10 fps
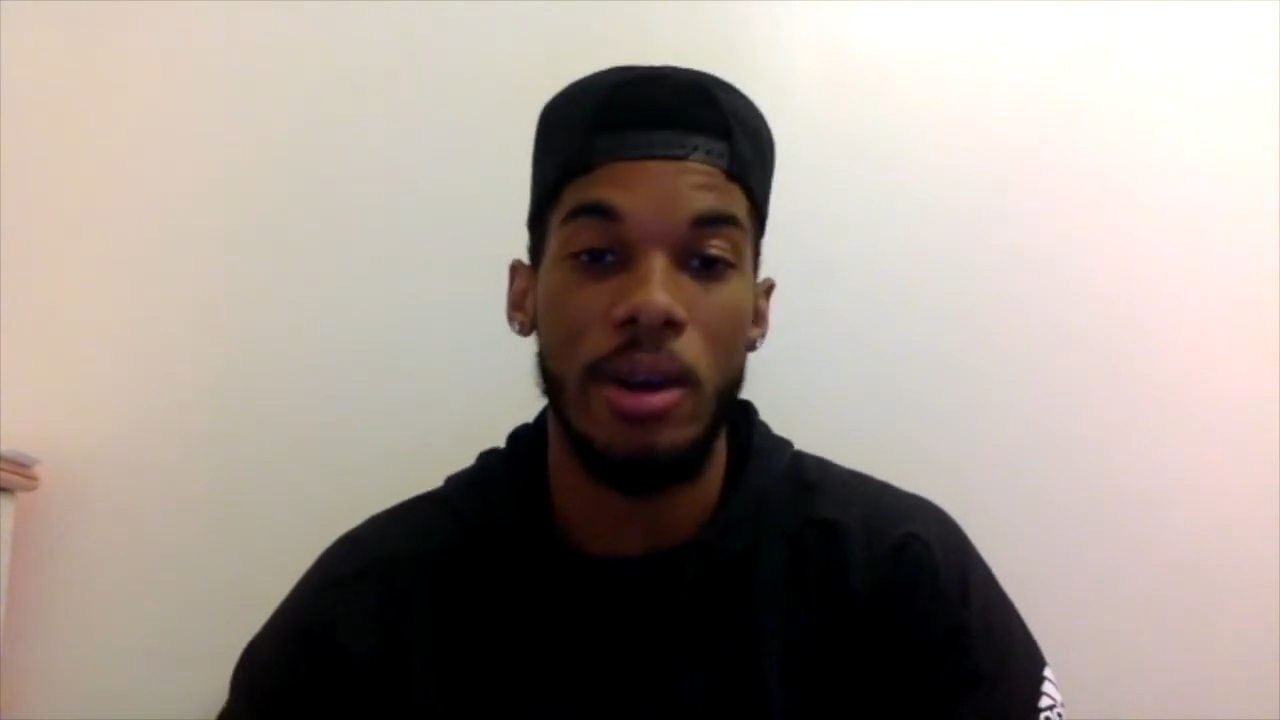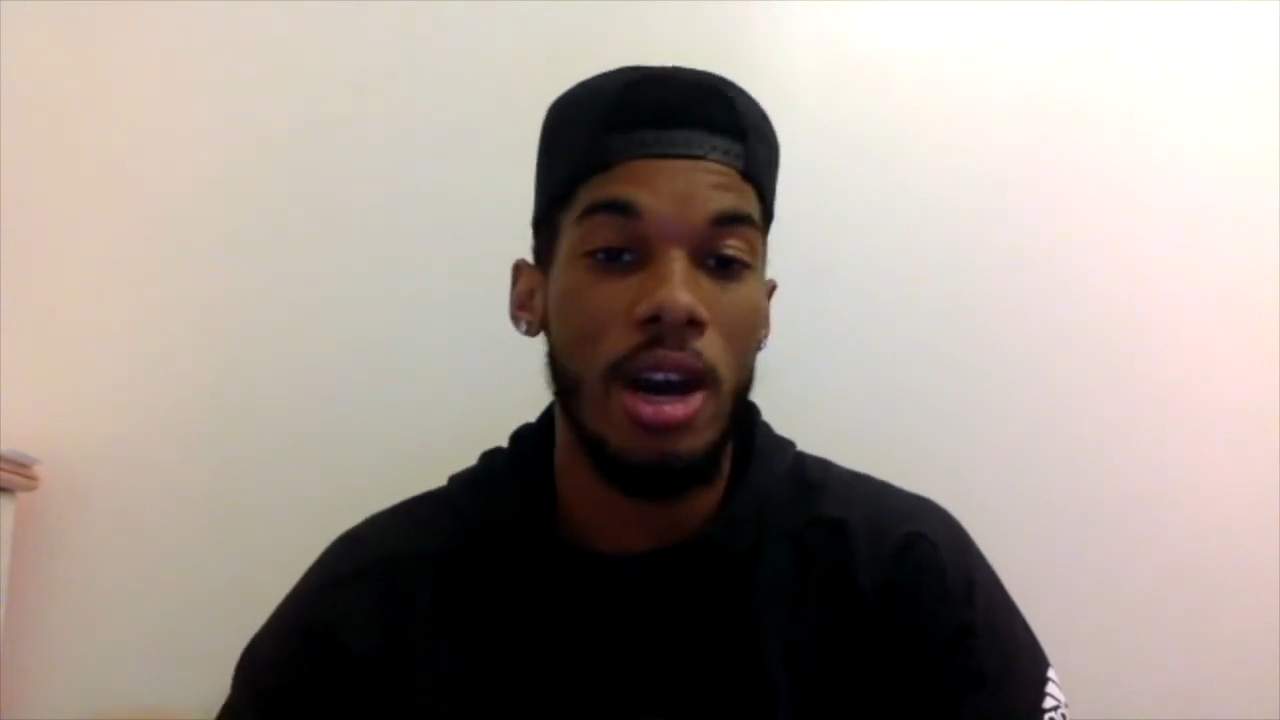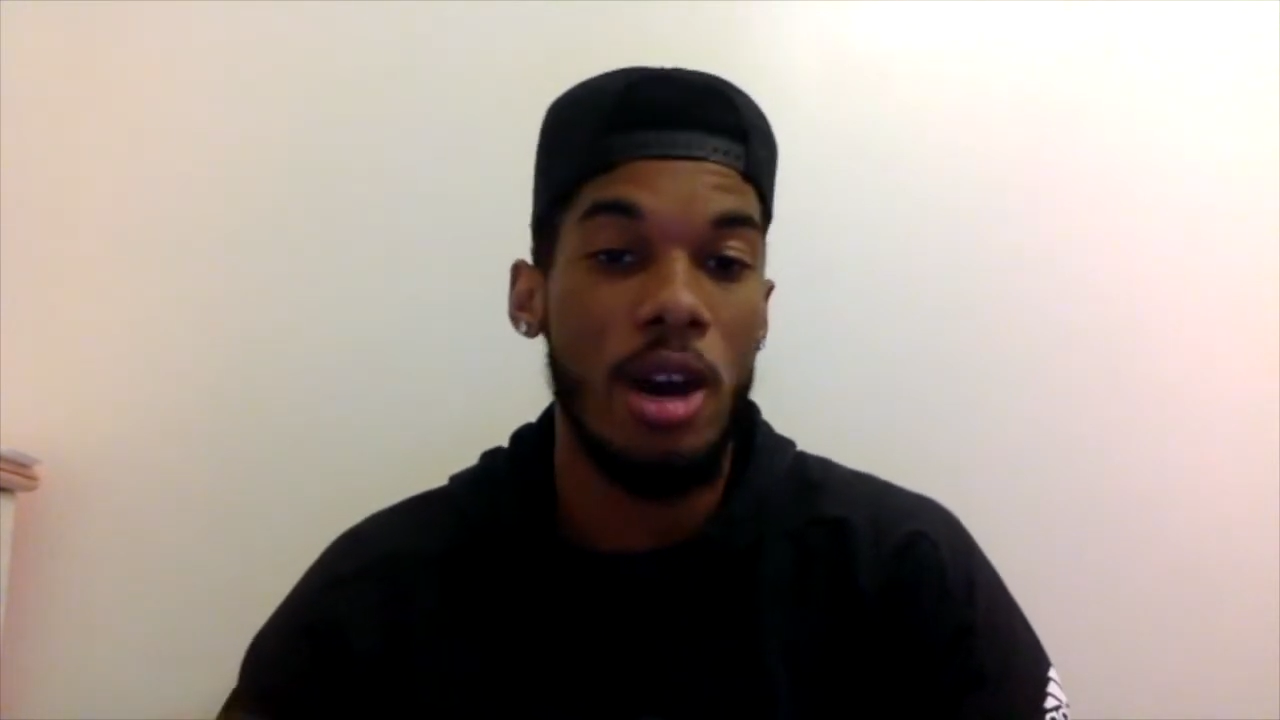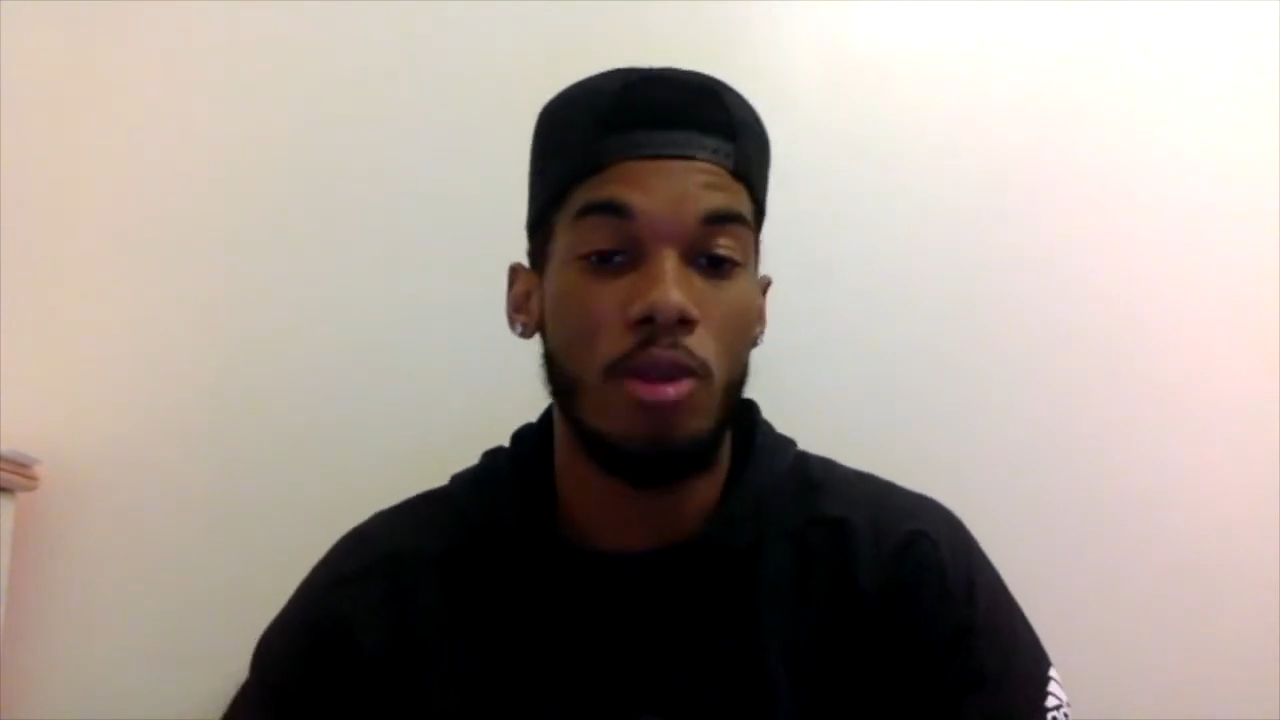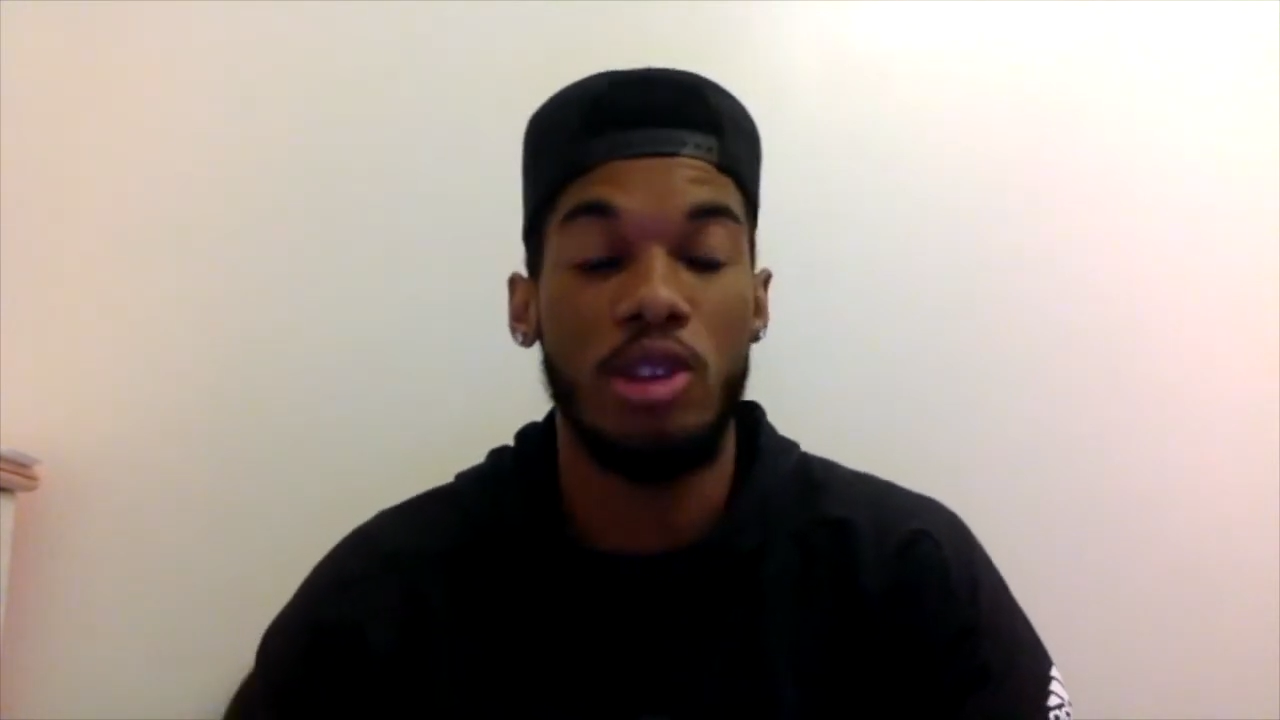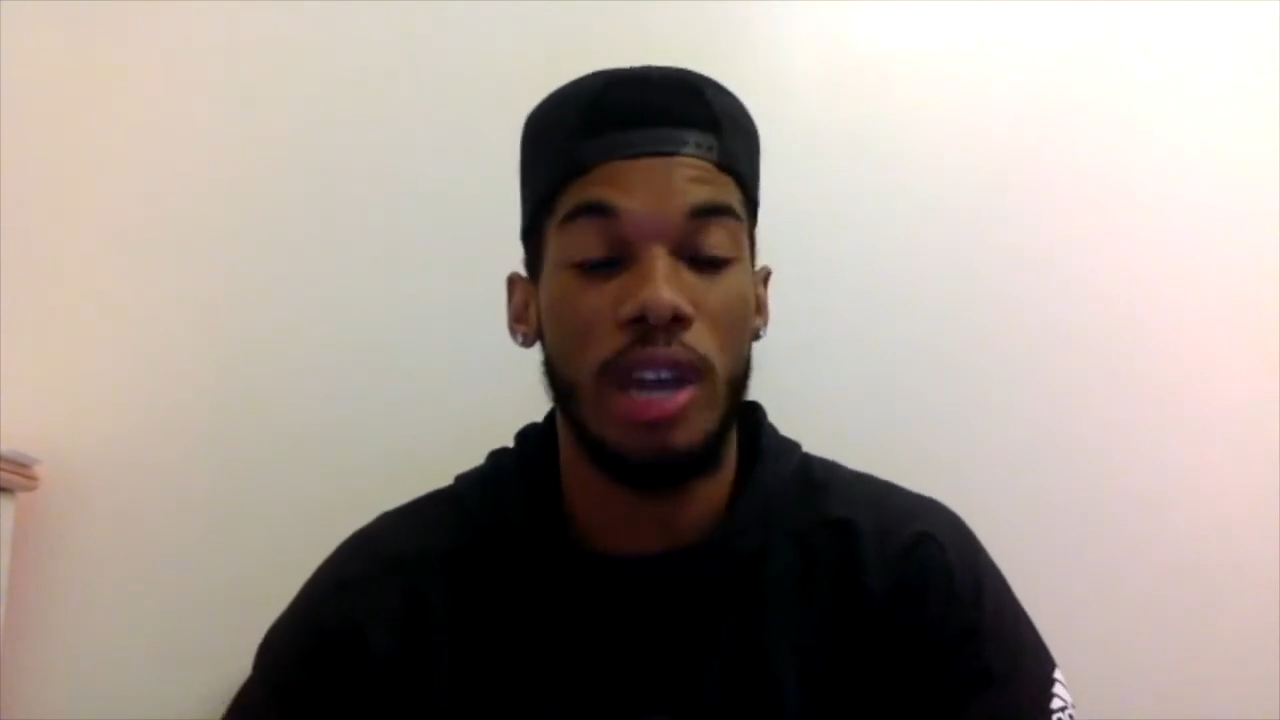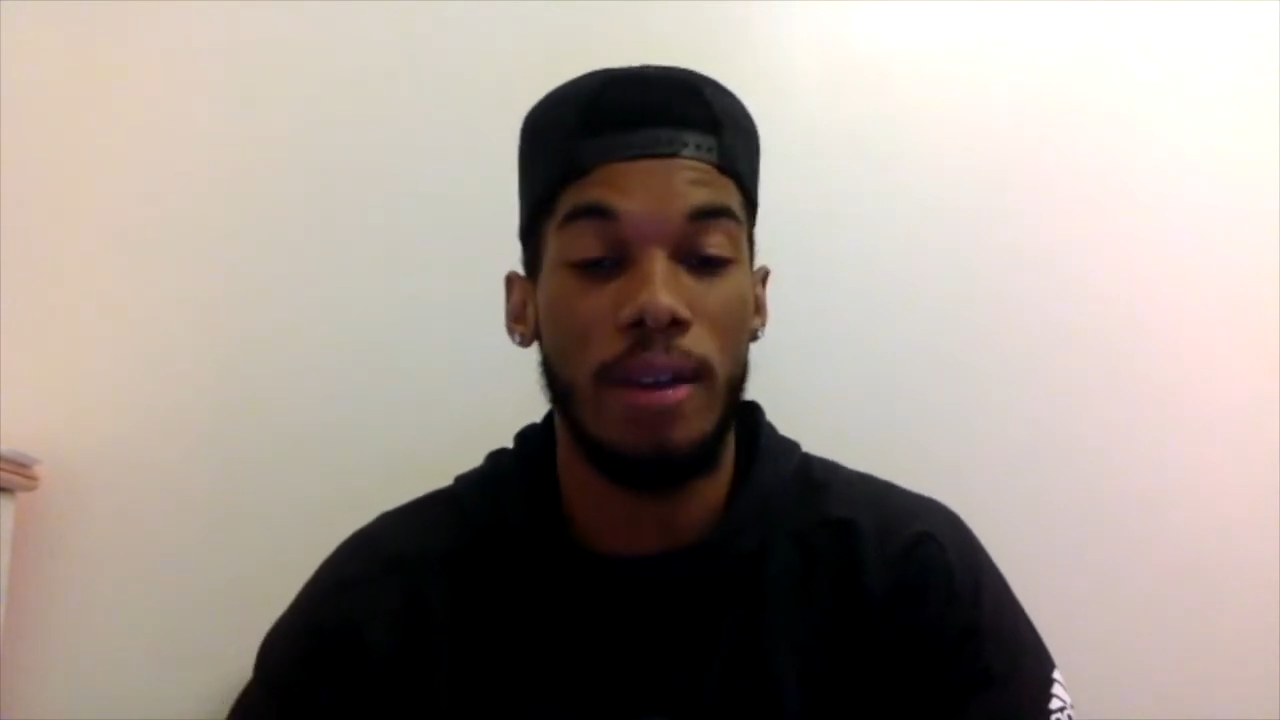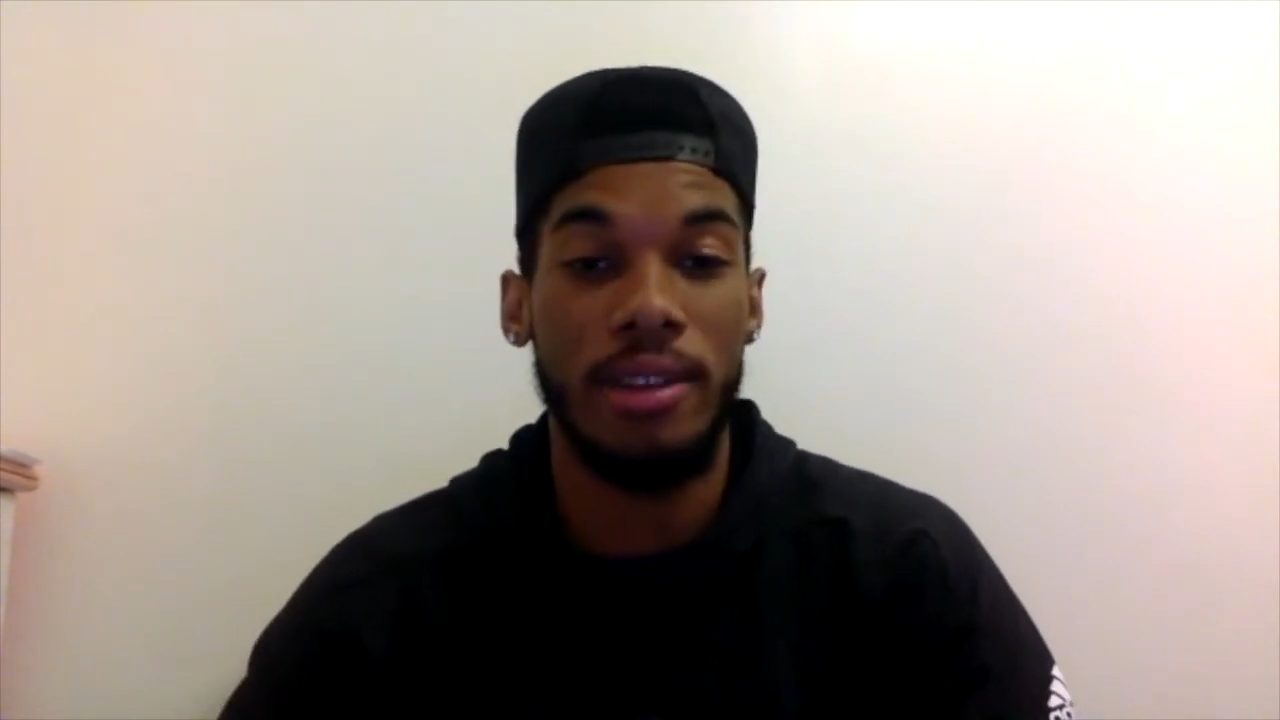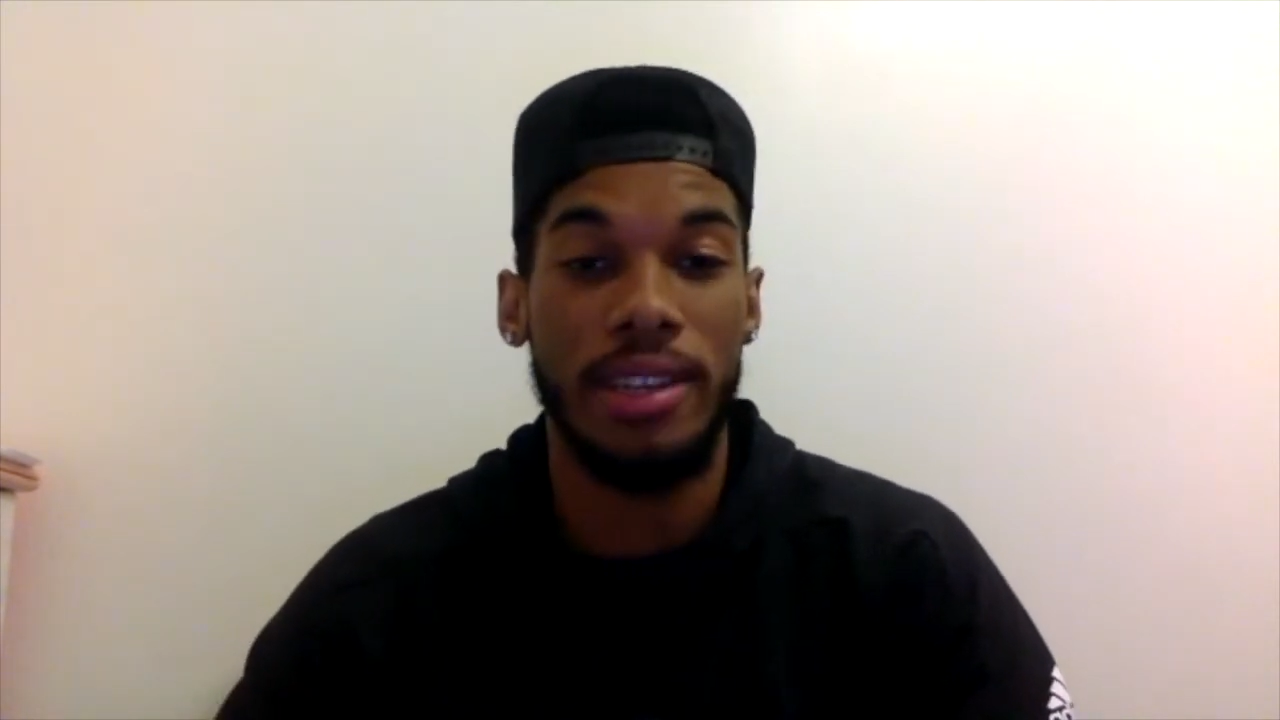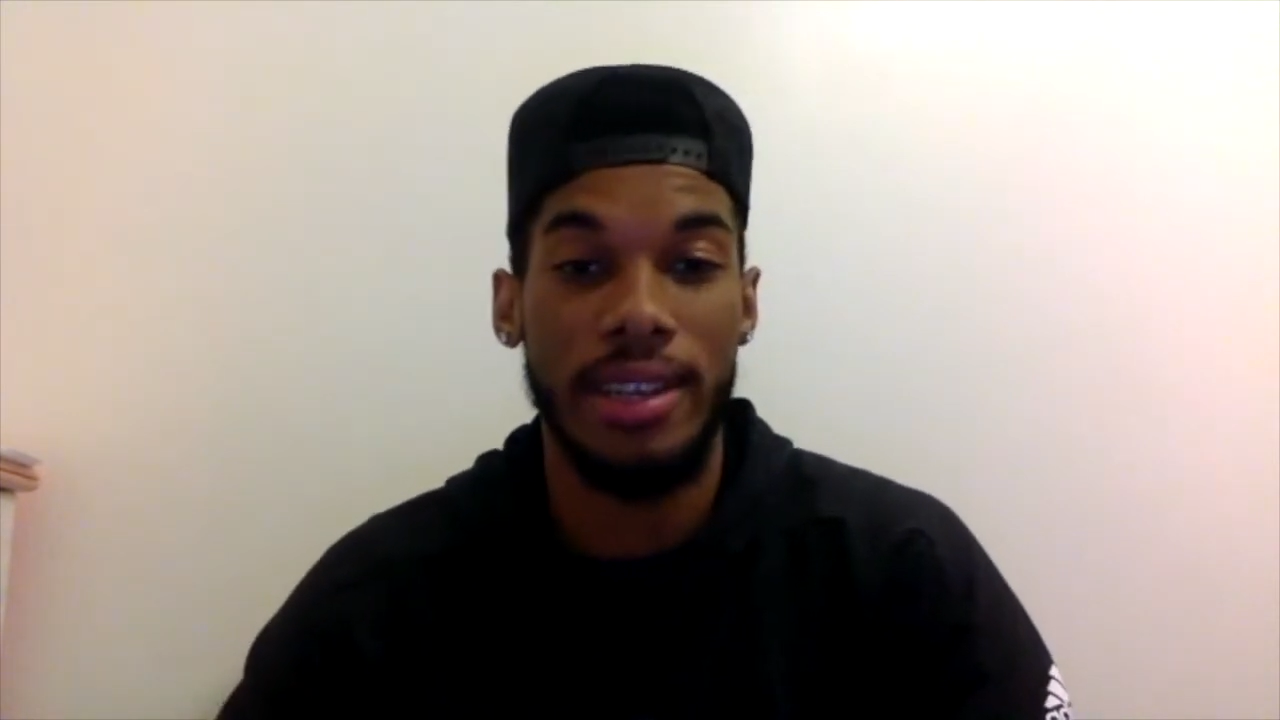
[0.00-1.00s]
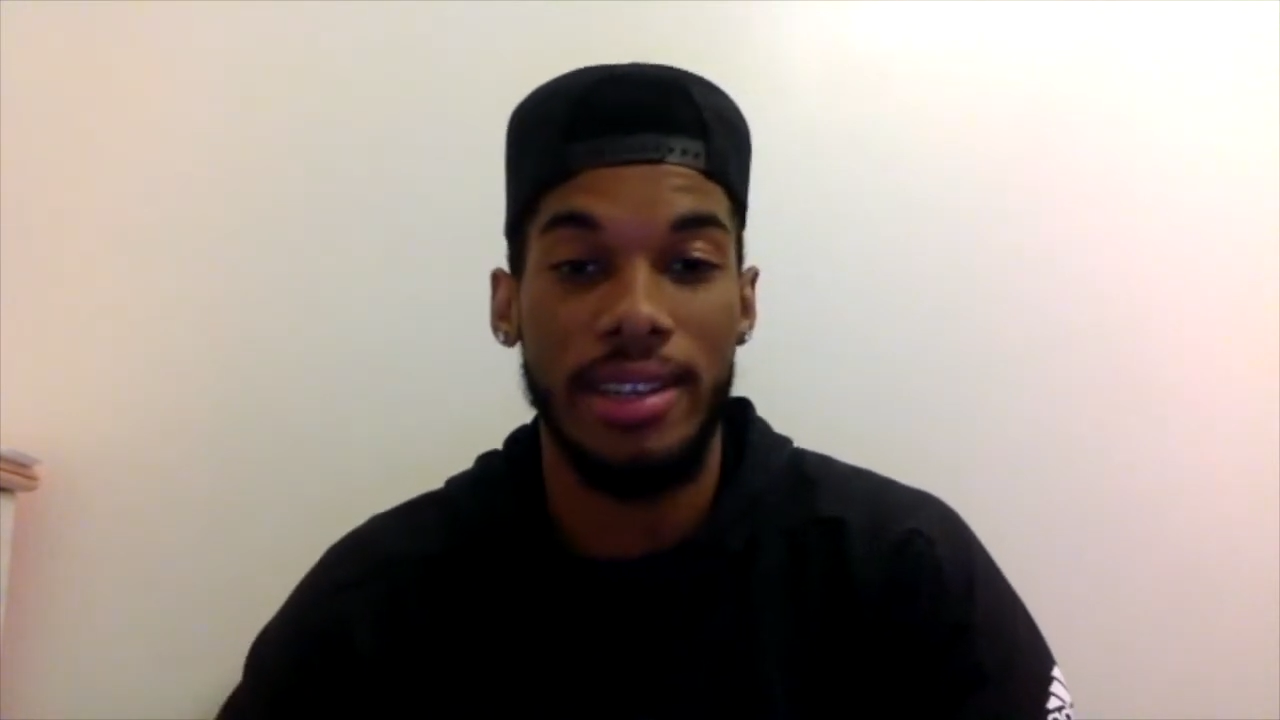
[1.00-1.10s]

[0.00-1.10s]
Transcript: We traveled together to